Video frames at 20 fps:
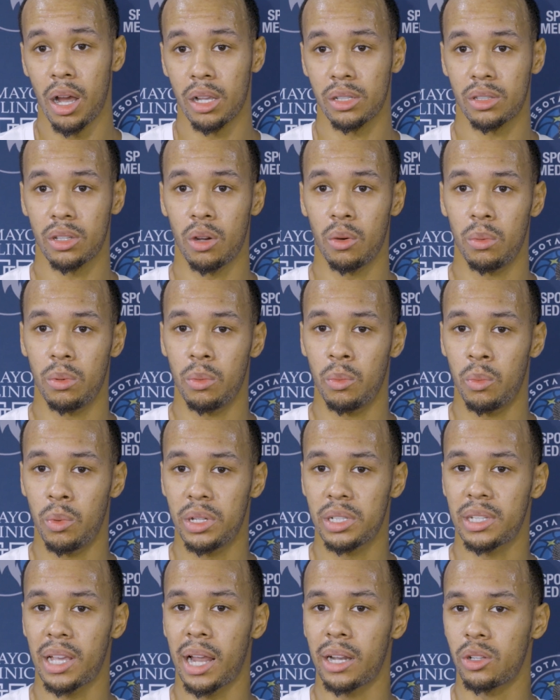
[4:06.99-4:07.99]
So we
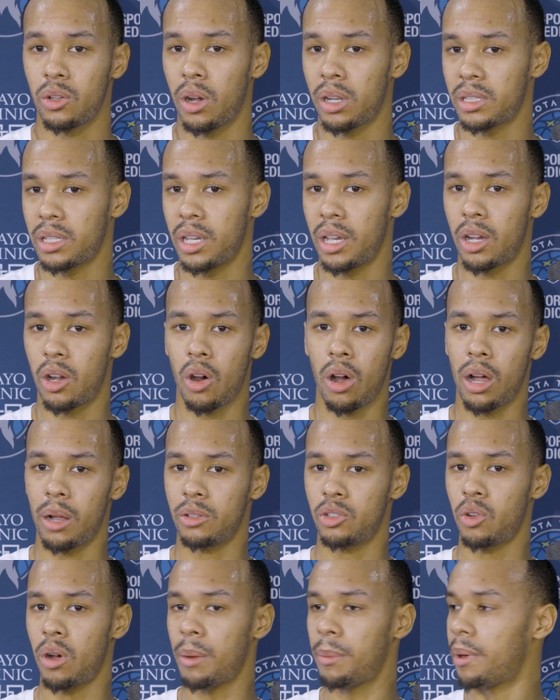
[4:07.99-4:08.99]
just got to go out there
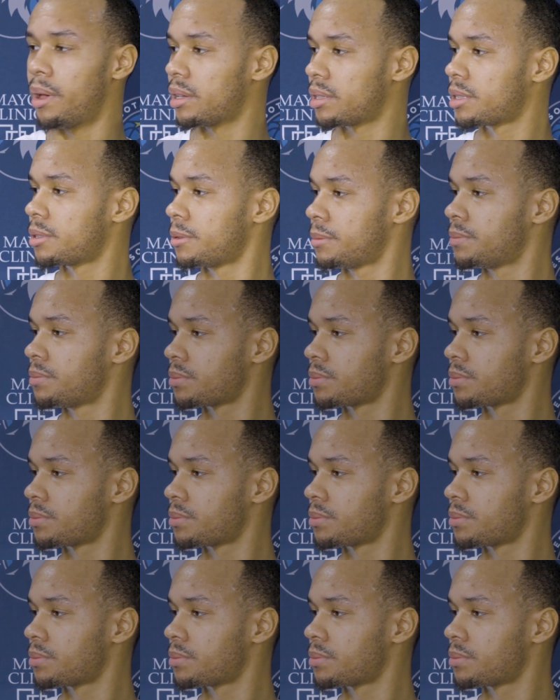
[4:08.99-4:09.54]
and do our best.